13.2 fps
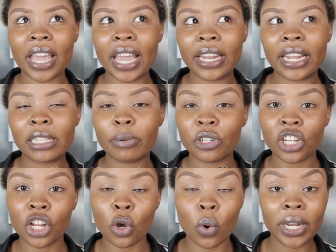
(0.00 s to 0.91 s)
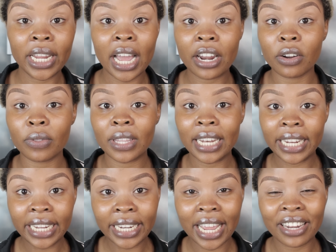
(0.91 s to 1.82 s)
and especially oily around the
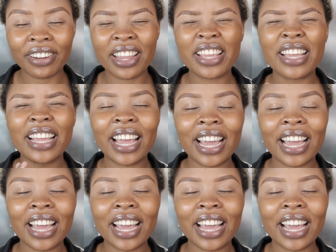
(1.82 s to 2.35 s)
lid area,